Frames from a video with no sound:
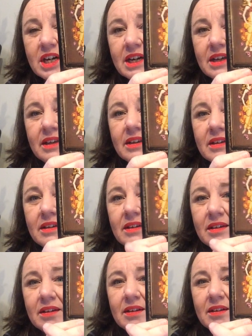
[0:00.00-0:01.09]
I
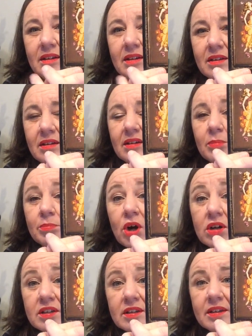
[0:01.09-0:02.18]

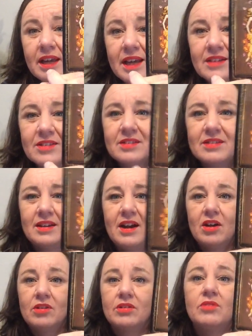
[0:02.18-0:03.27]
bought at
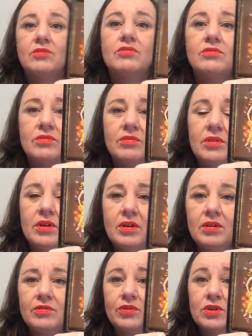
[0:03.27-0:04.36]
our
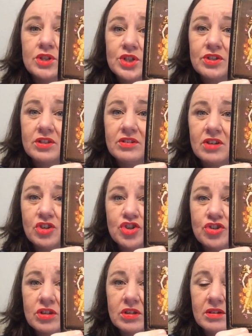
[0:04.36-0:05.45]
first
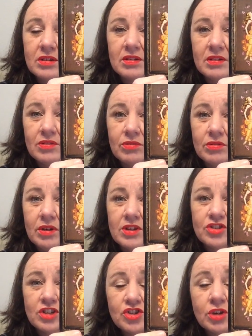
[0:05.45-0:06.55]
Dutch
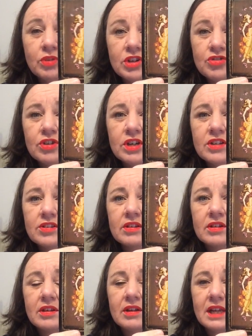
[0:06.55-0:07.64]
stitching retreat
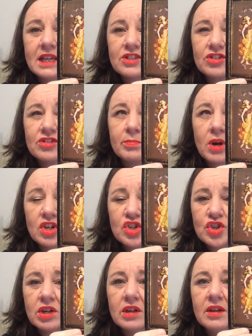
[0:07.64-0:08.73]
last
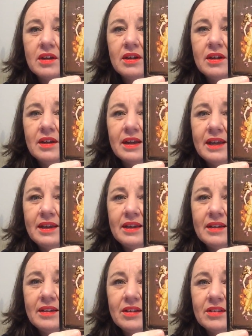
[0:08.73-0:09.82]
March.
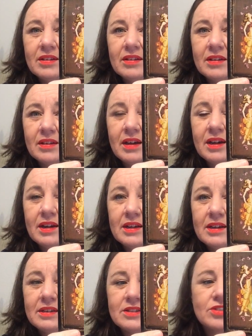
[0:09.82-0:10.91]
And
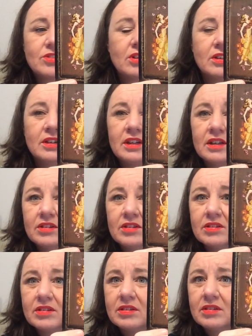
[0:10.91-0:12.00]
I started it.
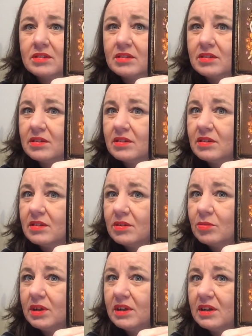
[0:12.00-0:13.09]

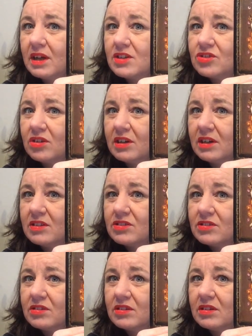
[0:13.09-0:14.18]
When did I start
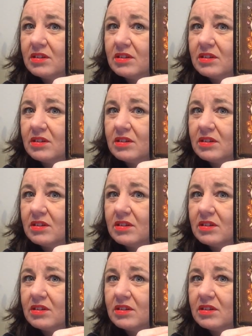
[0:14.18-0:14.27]
this?